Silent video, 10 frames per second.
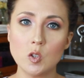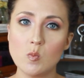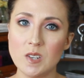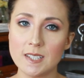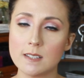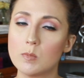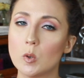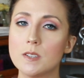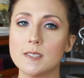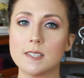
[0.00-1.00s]
to be a
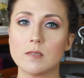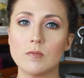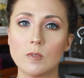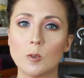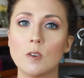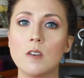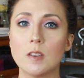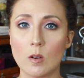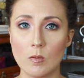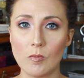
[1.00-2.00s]
support system for the
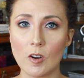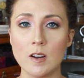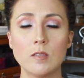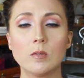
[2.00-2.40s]
home front,